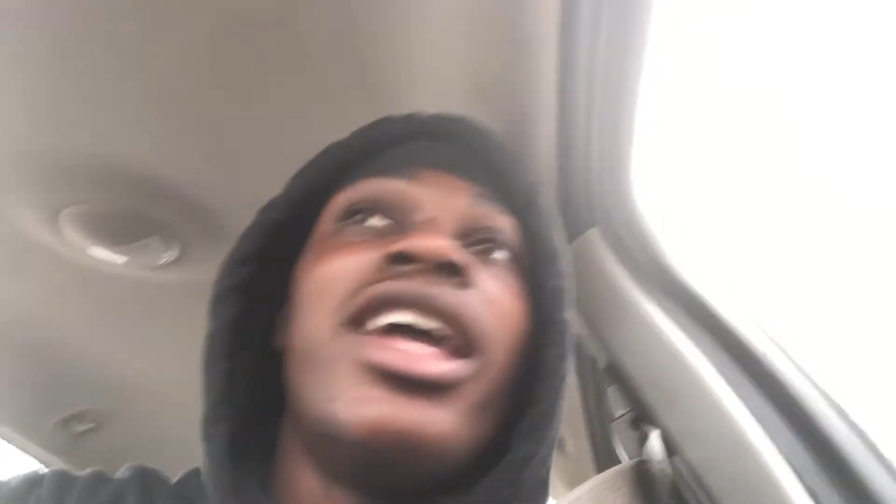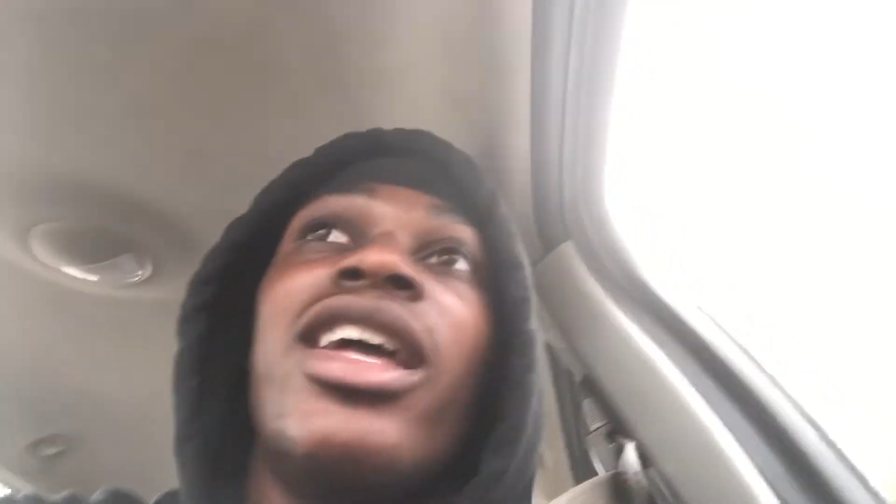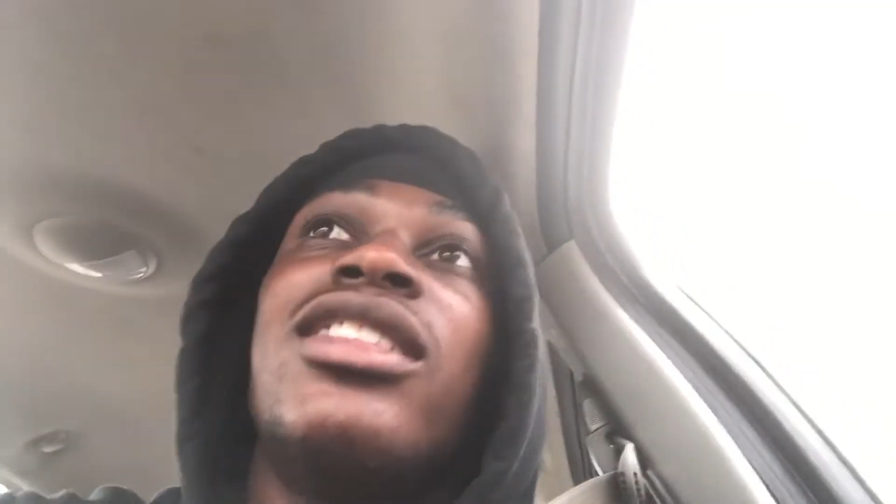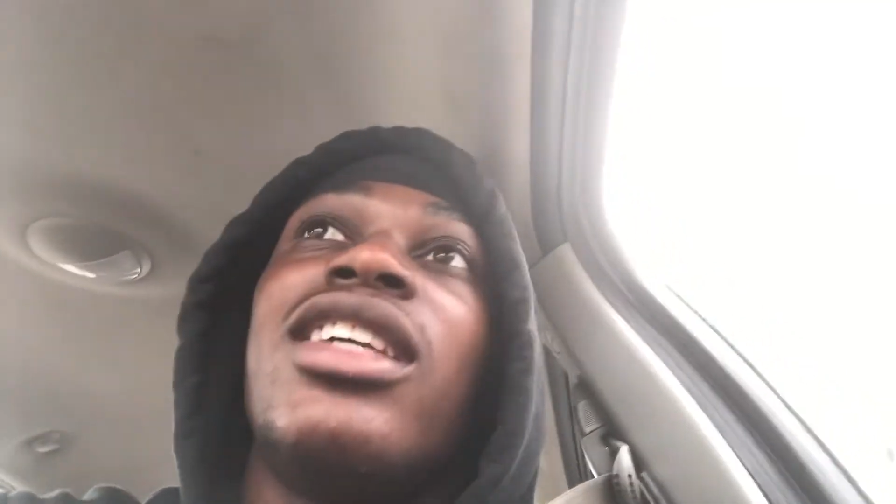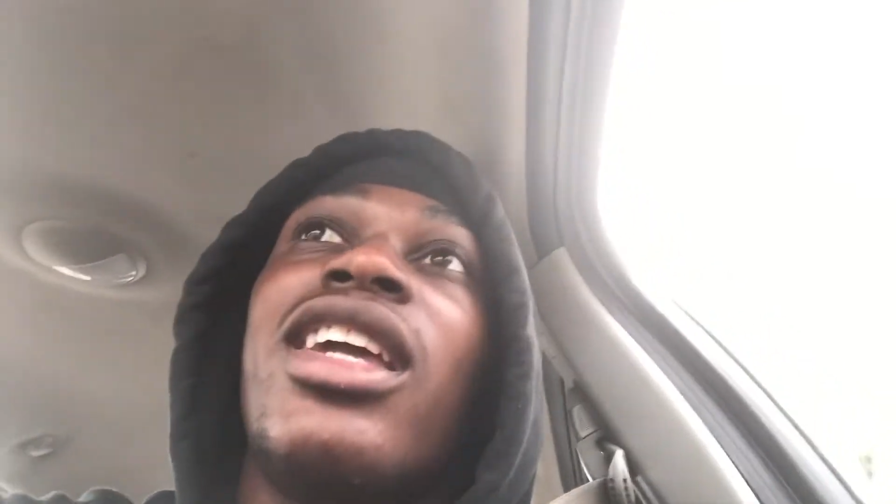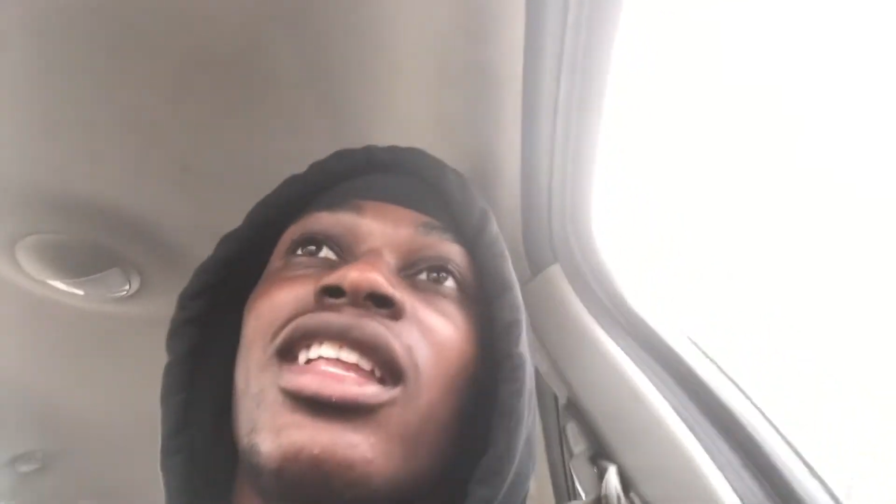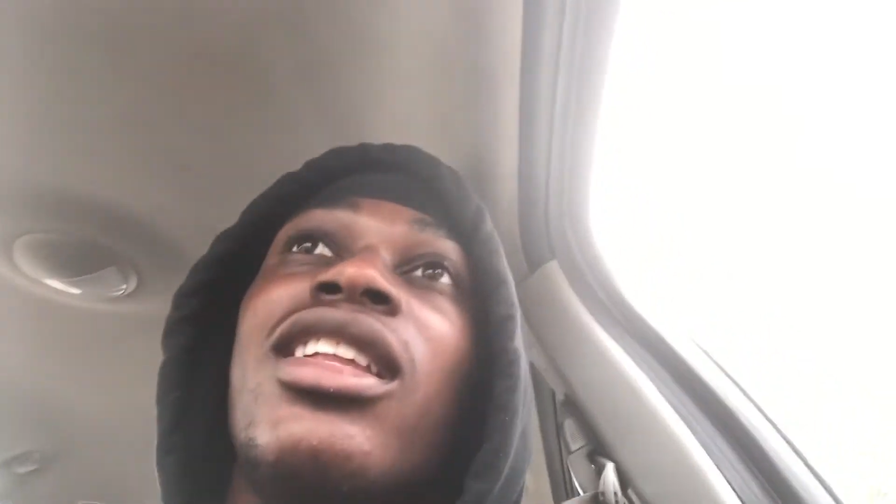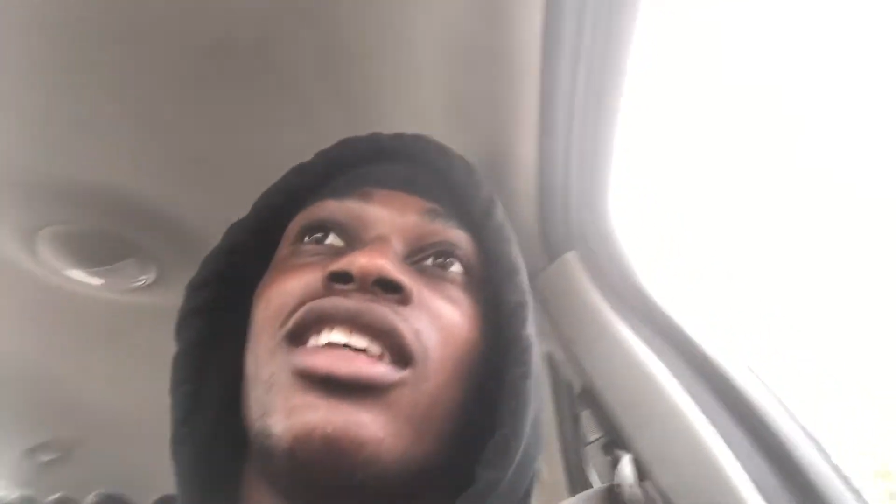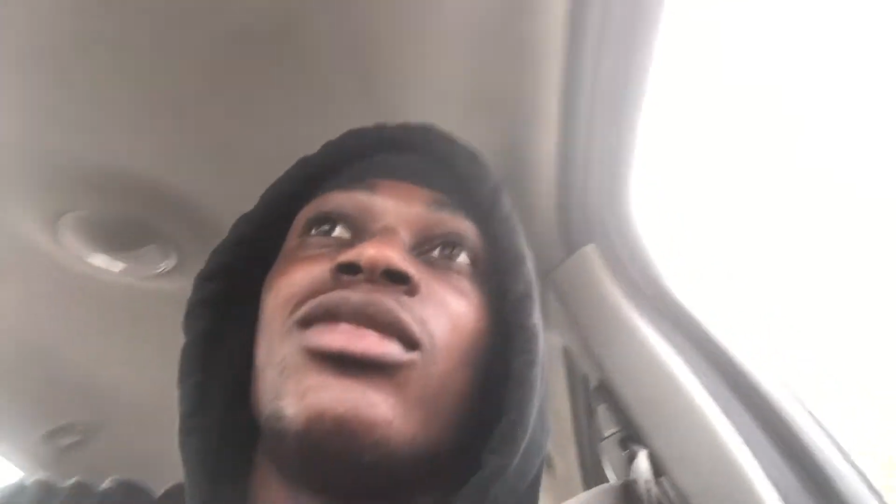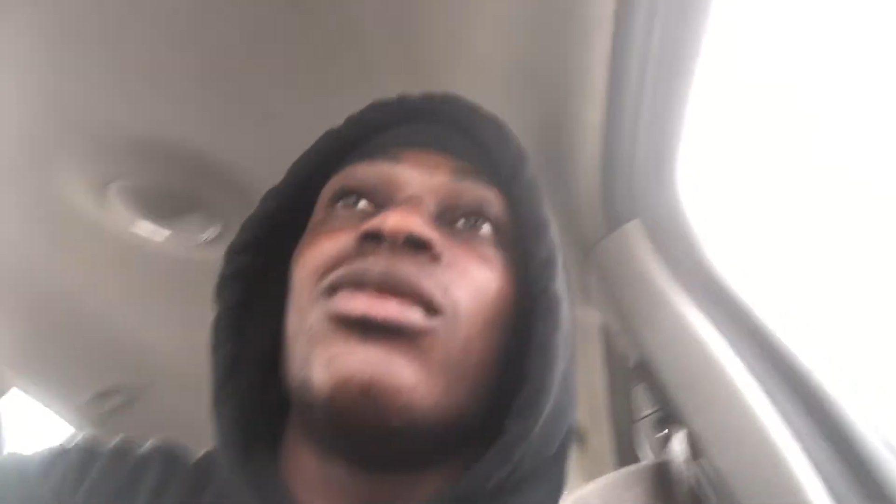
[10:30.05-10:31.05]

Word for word: and together as